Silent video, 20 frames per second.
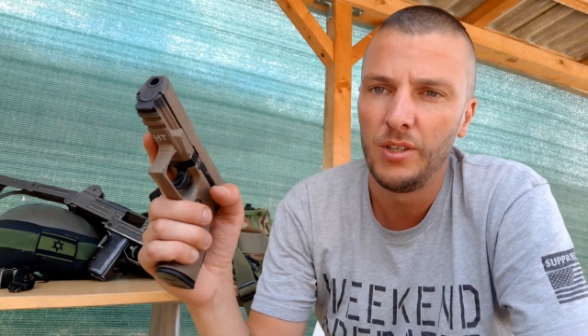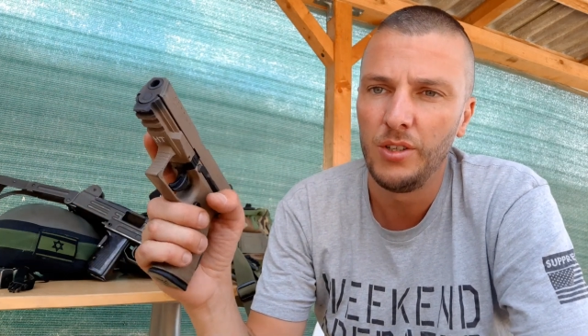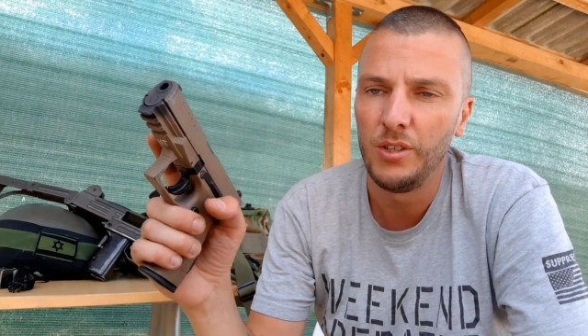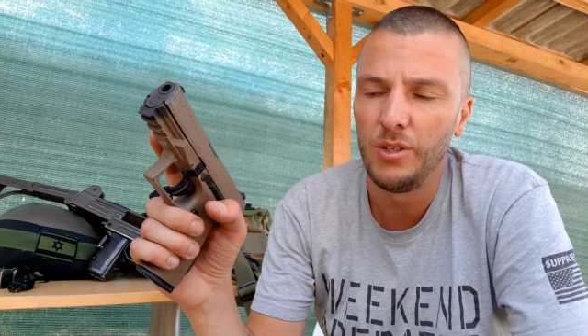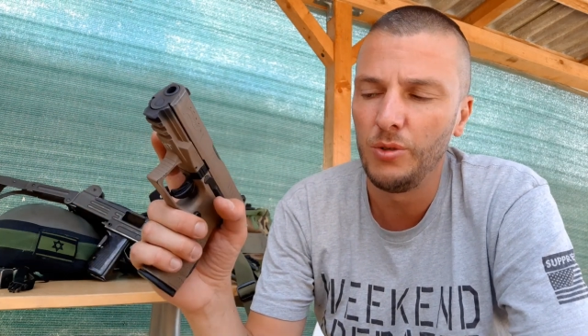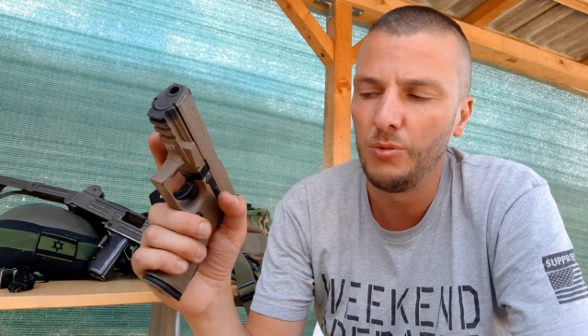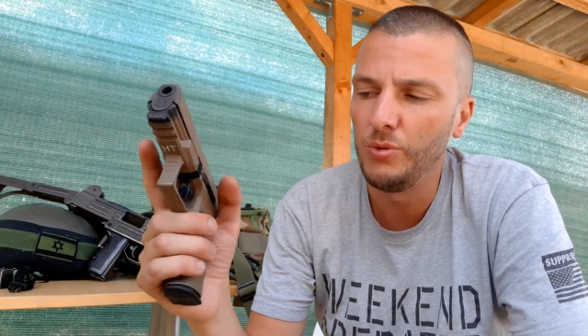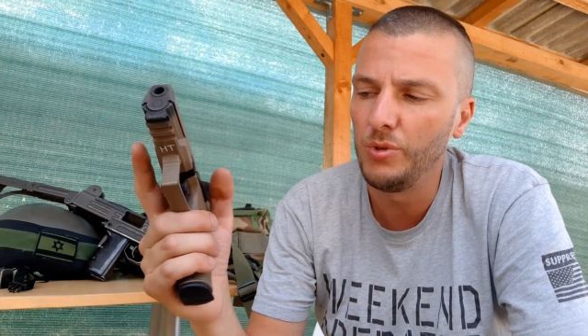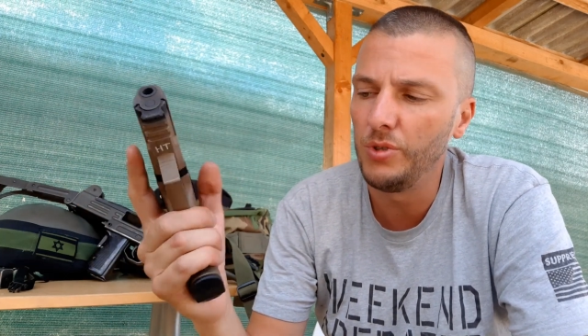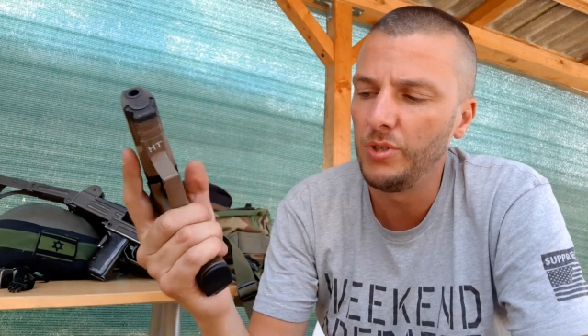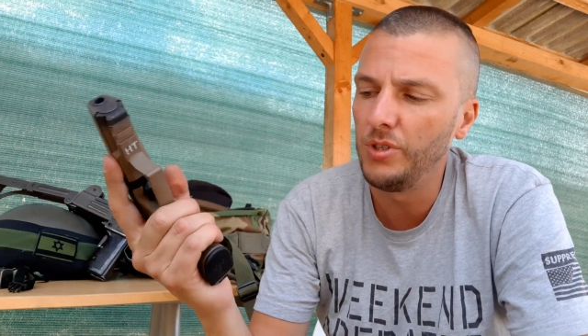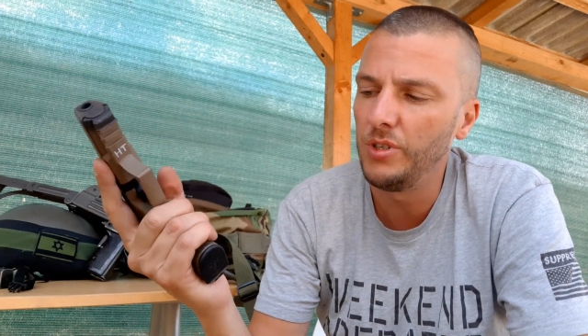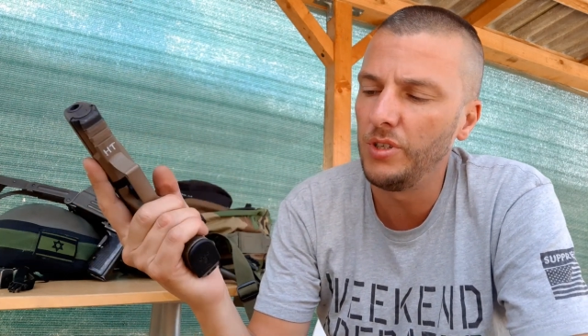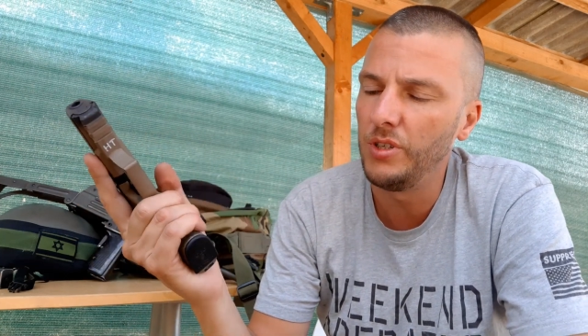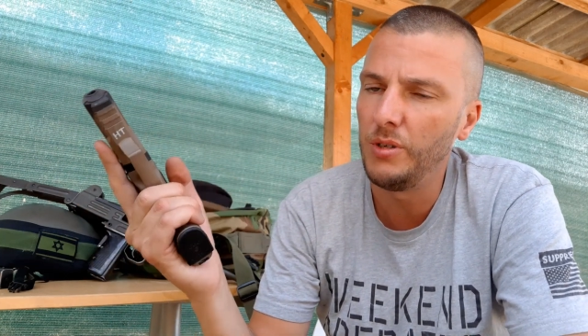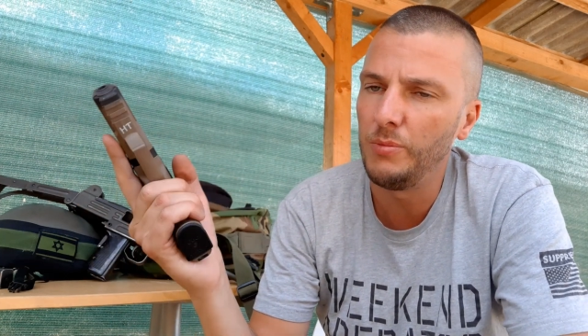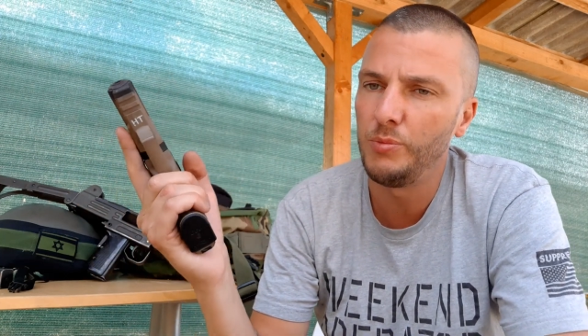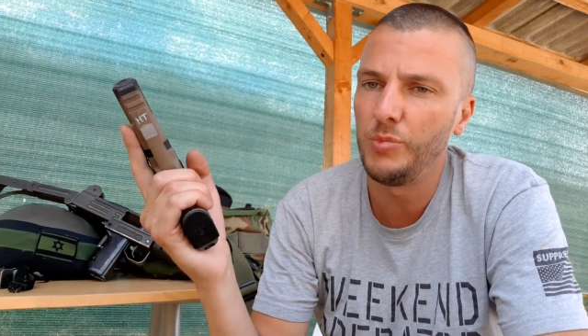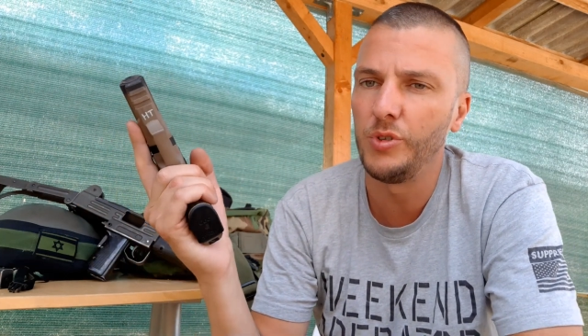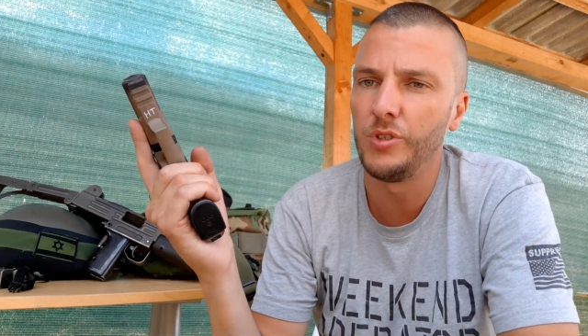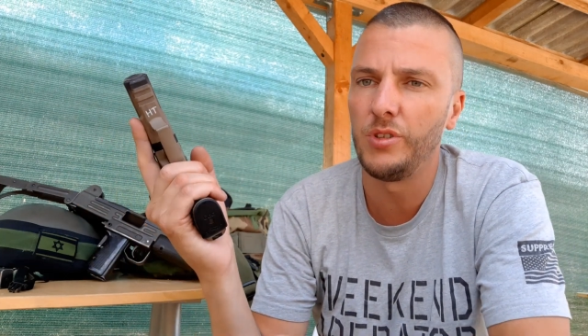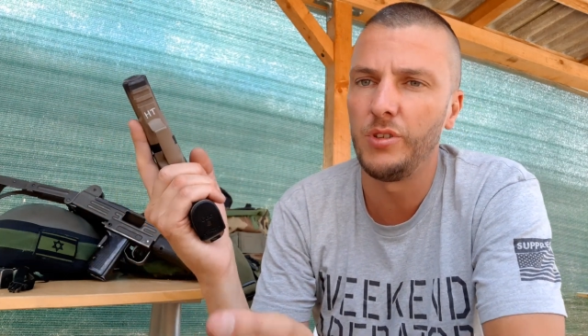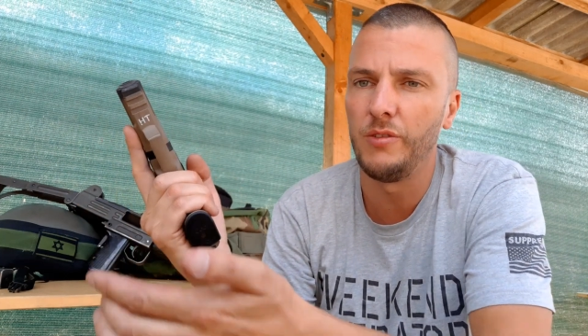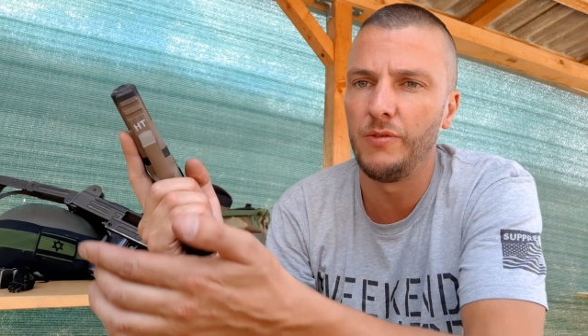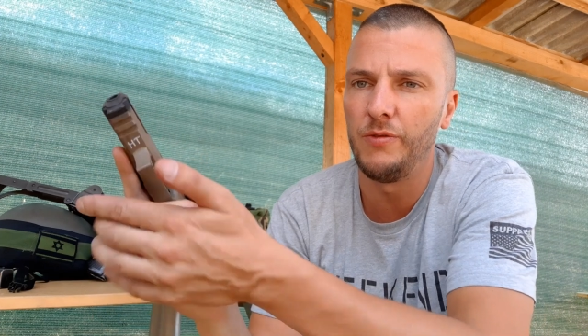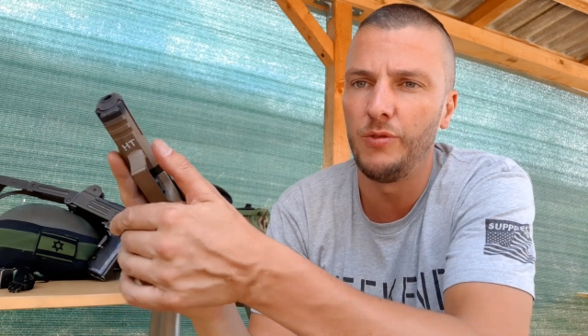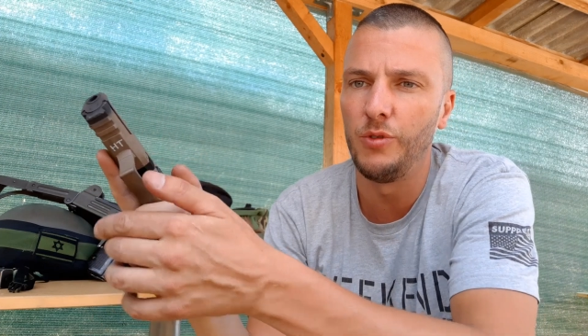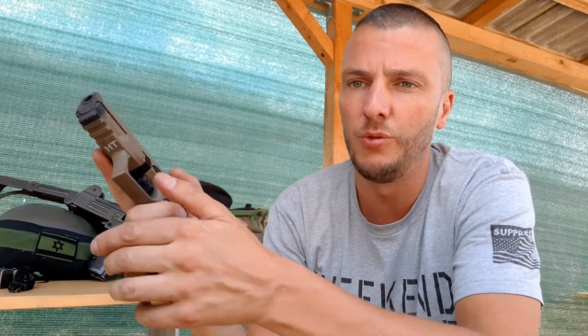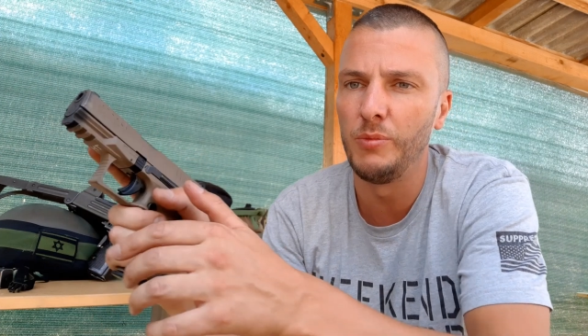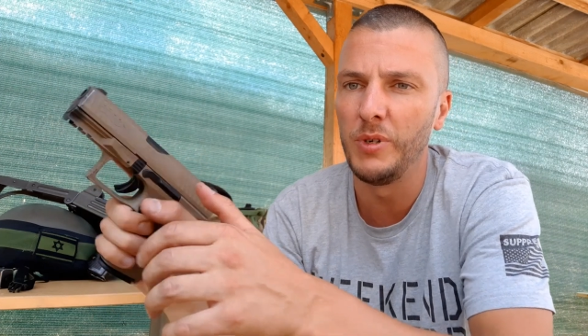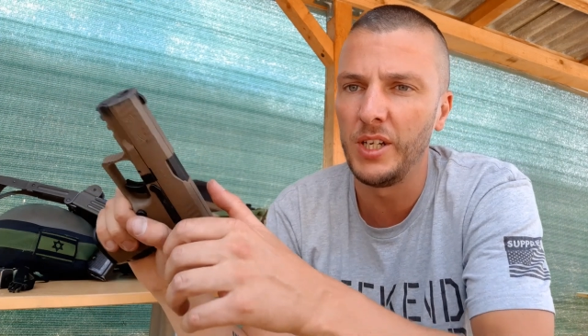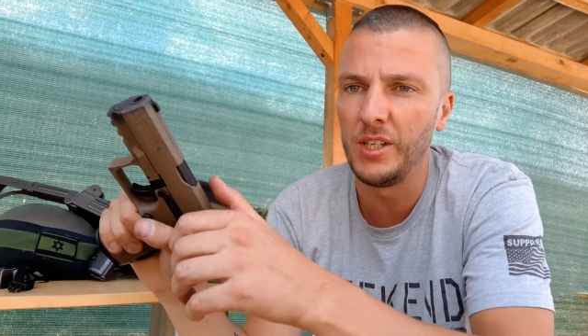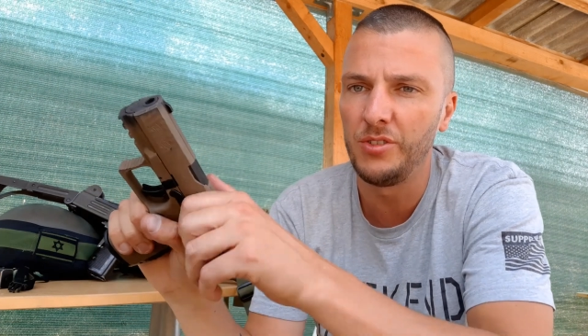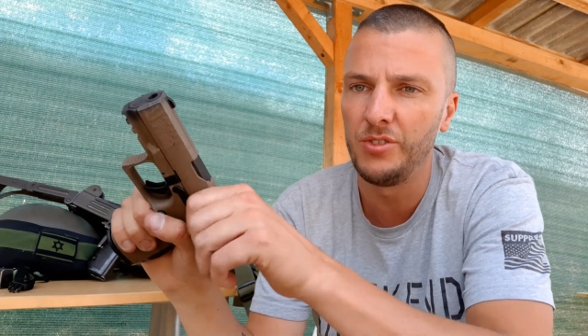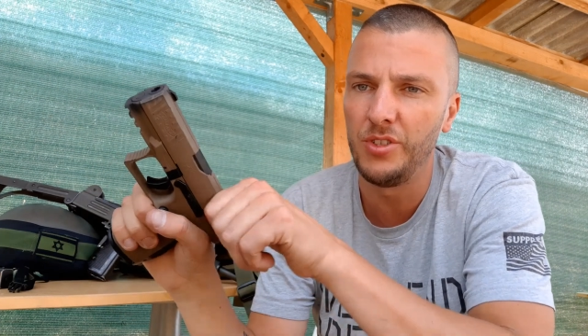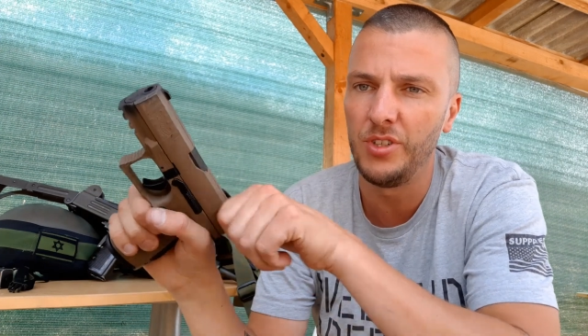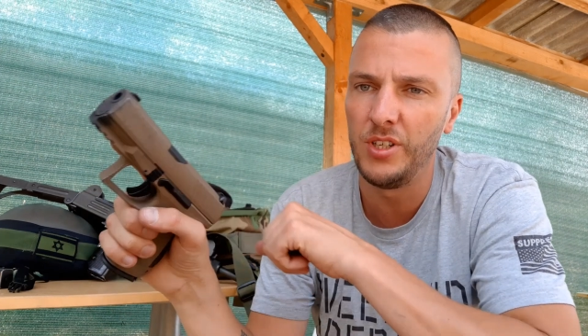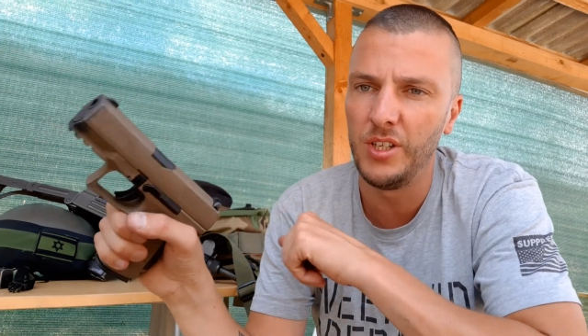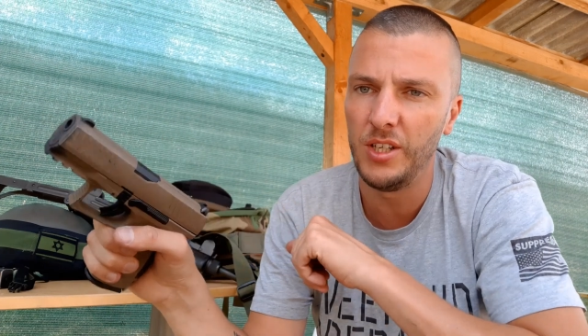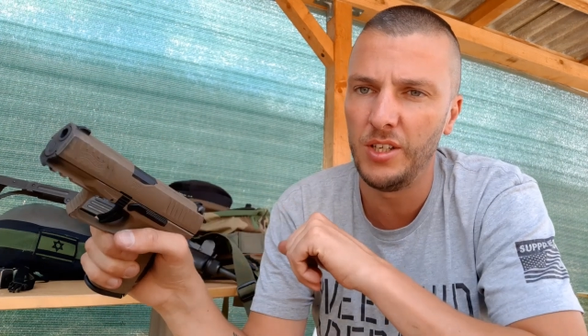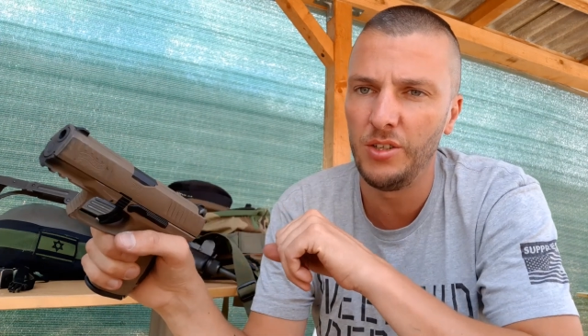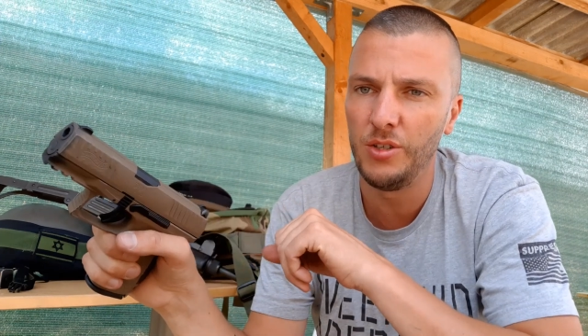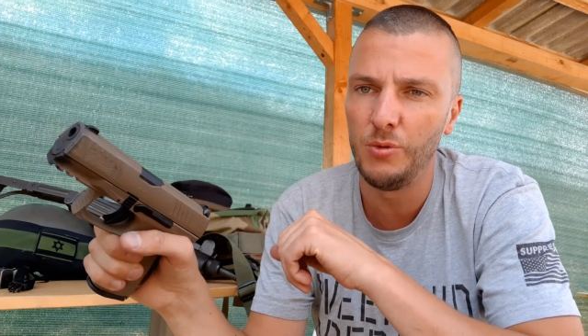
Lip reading: you would put the full magazine in,